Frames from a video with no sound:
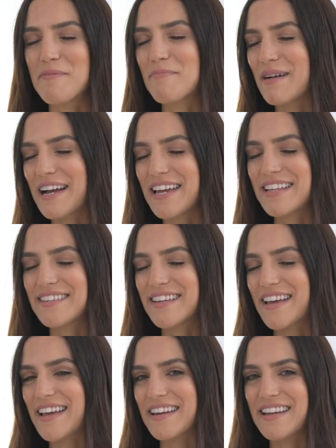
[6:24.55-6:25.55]
a bite
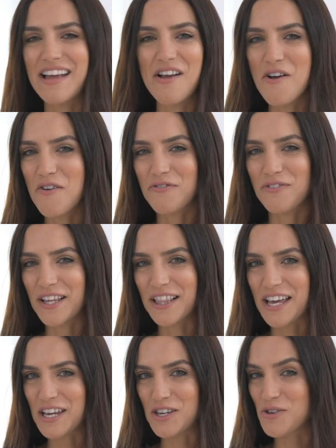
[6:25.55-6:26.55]
and feel
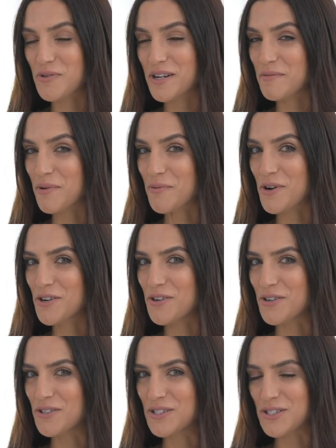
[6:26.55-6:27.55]
like you're in
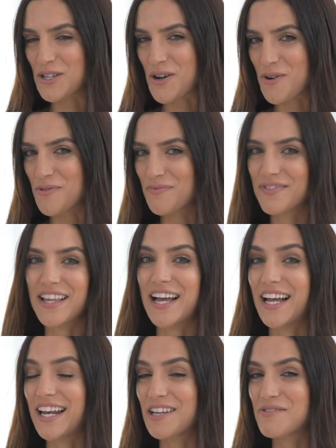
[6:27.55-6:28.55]
Morocco. So,
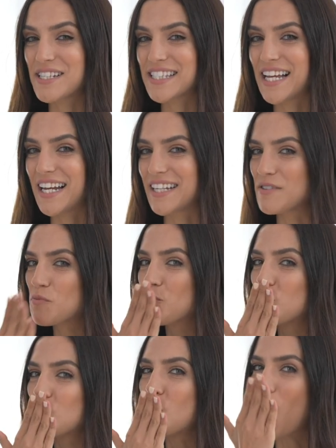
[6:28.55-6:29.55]
ahlan wa sahlan.
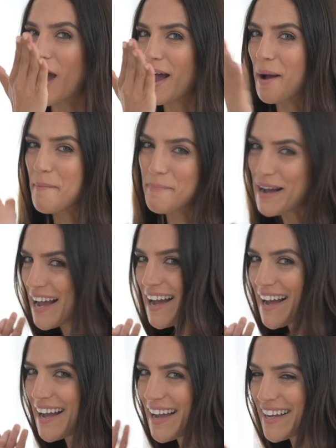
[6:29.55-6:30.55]
Bye.